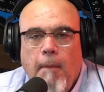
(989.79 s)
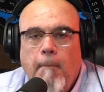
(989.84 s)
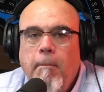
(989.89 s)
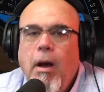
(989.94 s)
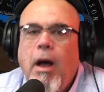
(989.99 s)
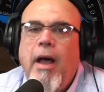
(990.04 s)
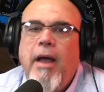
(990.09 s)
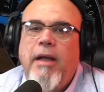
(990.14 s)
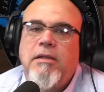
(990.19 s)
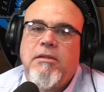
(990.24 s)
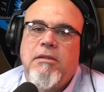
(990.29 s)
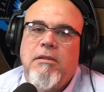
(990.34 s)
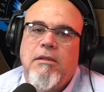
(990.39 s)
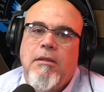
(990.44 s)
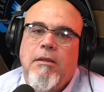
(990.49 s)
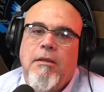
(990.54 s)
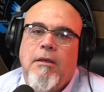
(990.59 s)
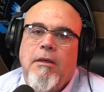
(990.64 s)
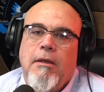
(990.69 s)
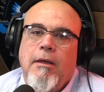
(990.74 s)
but
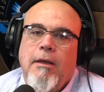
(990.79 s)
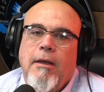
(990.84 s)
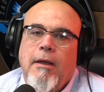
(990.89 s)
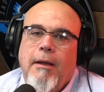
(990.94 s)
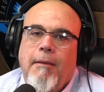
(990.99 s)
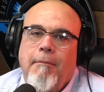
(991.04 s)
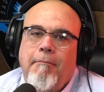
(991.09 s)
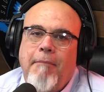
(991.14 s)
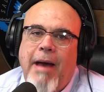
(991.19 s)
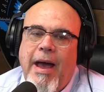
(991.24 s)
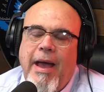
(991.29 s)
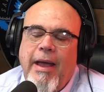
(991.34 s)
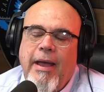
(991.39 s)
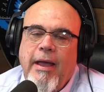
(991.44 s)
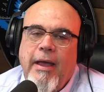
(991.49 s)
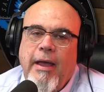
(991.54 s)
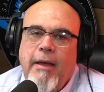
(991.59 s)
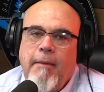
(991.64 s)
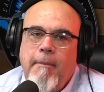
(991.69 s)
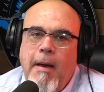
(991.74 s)
my
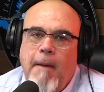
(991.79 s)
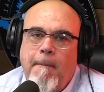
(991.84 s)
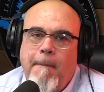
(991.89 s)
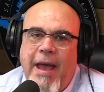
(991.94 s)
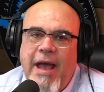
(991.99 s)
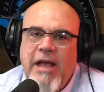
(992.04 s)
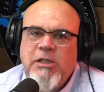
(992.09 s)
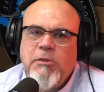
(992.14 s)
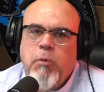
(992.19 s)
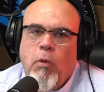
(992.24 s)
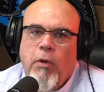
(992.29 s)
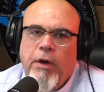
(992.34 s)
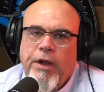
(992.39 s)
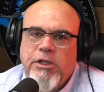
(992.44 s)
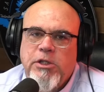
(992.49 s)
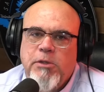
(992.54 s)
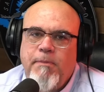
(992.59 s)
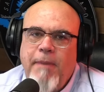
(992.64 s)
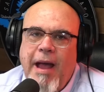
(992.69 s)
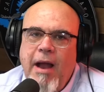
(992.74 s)
my passport
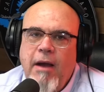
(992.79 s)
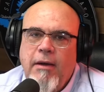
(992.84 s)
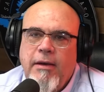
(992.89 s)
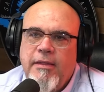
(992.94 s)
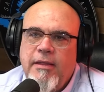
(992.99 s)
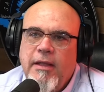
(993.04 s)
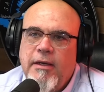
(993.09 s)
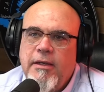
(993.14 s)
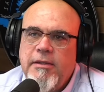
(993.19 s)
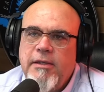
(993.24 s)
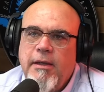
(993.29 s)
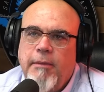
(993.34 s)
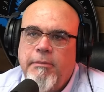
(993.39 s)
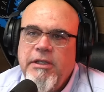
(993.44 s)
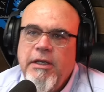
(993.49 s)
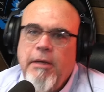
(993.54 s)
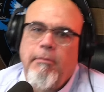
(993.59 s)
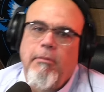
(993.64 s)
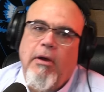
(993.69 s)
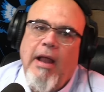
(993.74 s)
expired at the end of
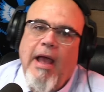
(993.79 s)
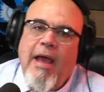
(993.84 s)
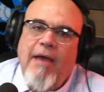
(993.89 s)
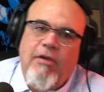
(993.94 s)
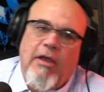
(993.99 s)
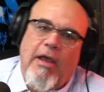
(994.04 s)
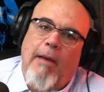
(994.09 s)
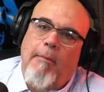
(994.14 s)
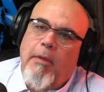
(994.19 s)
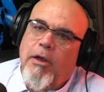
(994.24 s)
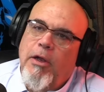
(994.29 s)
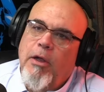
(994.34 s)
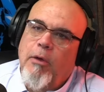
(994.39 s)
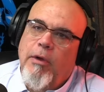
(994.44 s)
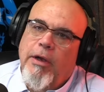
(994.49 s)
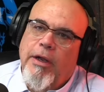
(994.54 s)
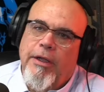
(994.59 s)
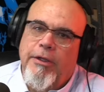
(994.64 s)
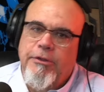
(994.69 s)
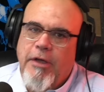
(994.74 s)
September, and I haven't got my new
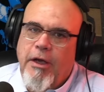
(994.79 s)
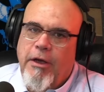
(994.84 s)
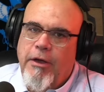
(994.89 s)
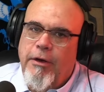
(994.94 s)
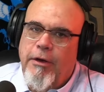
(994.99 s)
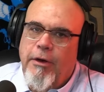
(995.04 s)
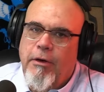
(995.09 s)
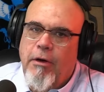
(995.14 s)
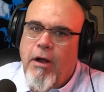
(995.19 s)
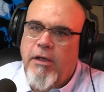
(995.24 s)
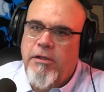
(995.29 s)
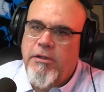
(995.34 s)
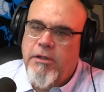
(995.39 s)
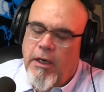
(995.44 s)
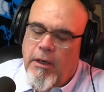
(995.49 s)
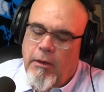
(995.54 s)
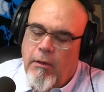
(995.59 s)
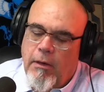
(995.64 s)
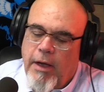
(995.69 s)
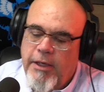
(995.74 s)
one in, so I couldn't have crossed oh.
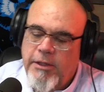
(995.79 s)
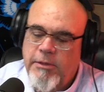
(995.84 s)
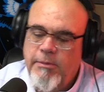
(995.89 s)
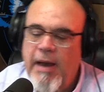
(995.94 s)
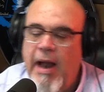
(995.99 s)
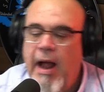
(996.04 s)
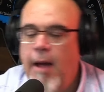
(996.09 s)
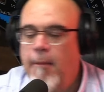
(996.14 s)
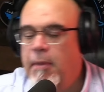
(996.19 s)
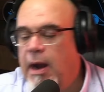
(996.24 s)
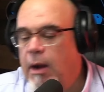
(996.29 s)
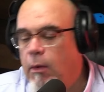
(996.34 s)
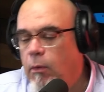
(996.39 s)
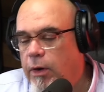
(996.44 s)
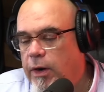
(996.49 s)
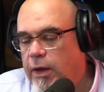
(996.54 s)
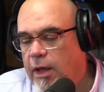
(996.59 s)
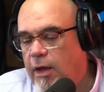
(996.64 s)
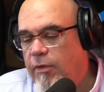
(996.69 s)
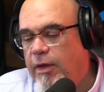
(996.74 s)
anyways. But I but I
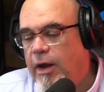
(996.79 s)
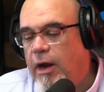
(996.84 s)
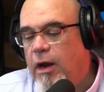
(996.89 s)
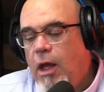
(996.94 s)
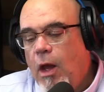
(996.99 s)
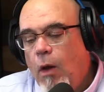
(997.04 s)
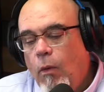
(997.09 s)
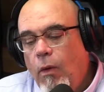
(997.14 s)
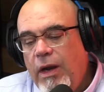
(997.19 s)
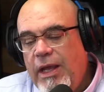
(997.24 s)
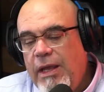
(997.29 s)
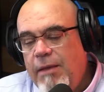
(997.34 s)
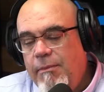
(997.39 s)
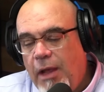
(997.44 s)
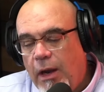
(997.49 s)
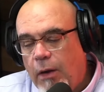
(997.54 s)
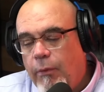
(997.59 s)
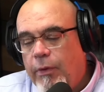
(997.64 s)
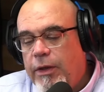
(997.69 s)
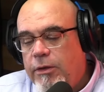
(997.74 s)
want to go there. What
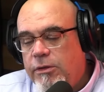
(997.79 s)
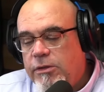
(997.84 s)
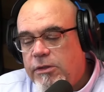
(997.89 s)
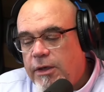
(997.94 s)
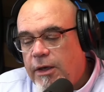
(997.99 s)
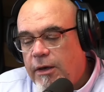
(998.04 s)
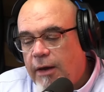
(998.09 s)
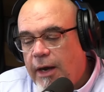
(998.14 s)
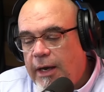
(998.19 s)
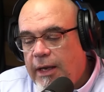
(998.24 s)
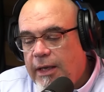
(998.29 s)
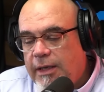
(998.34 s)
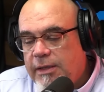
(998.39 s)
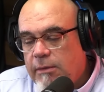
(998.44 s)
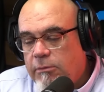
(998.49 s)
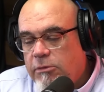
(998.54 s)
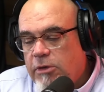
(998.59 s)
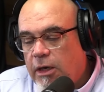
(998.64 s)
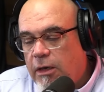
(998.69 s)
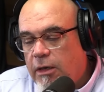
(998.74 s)
email are we using here, Andy? Because
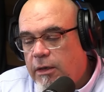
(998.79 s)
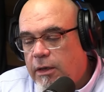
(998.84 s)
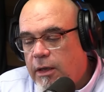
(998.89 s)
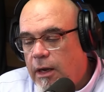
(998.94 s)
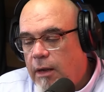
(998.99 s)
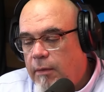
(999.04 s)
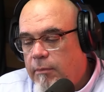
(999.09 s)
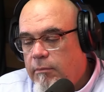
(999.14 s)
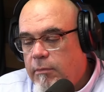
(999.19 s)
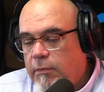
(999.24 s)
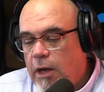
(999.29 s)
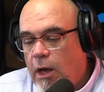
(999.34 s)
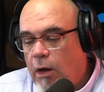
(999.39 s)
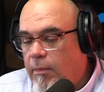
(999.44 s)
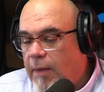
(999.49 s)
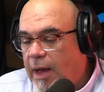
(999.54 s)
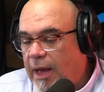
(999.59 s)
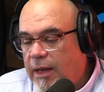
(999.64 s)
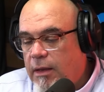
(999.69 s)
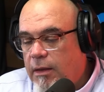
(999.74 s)
I'm trying Yours, to look at it. No,
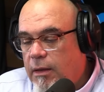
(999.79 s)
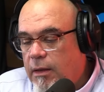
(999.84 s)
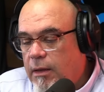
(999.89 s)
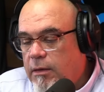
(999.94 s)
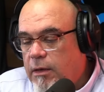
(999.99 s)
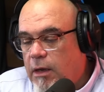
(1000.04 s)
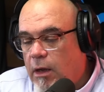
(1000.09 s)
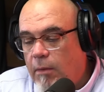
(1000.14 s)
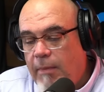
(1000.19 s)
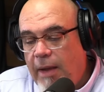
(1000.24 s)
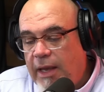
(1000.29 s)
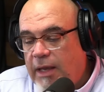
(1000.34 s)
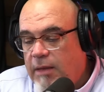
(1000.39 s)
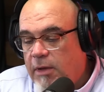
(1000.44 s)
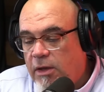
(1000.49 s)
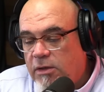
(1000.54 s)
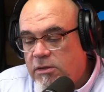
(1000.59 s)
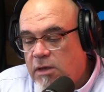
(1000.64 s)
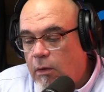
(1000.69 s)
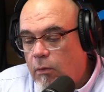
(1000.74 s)
my no, my
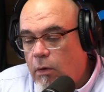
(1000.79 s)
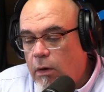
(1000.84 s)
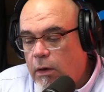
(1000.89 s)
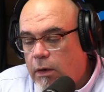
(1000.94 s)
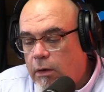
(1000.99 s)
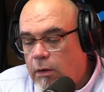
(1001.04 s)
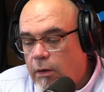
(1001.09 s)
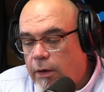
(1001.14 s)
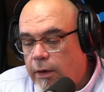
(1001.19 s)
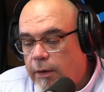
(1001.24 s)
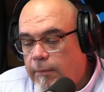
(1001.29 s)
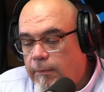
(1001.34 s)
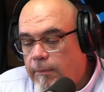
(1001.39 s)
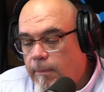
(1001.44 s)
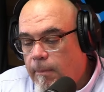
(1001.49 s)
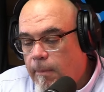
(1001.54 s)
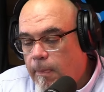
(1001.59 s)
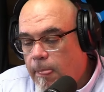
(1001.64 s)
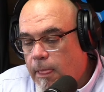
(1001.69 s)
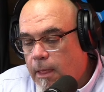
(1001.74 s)
email's not working on it.
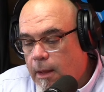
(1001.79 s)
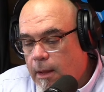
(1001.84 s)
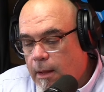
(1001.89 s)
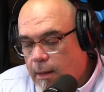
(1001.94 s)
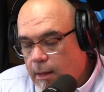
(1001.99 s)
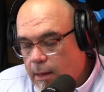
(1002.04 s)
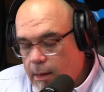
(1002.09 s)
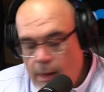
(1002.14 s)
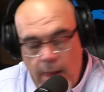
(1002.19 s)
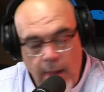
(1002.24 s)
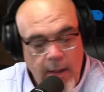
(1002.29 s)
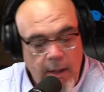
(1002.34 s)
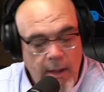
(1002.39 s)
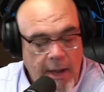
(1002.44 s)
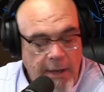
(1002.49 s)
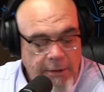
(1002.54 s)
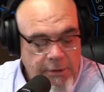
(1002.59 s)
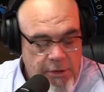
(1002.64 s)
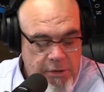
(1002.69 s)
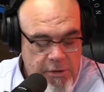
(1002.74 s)

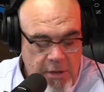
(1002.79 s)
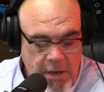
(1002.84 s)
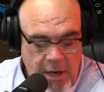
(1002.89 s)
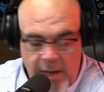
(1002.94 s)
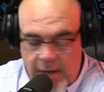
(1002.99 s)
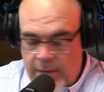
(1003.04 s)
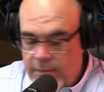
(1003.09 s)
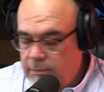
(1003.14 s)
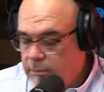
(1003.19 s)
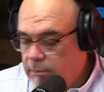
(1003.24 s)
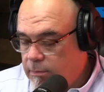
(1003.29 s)
I just tried.